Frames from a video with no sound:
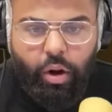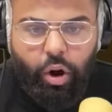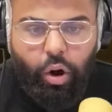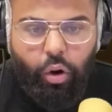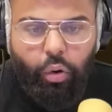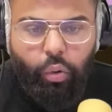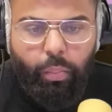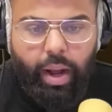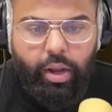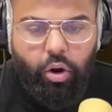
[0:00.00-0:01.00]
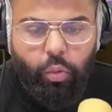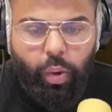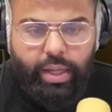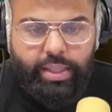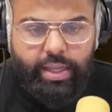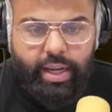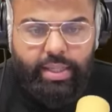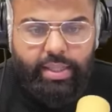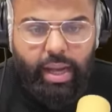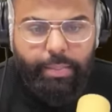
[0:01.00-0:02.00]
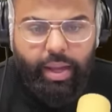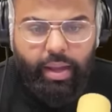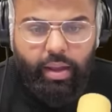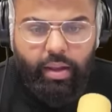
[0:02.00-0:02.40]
Oh my god. Why is the entire sky pink?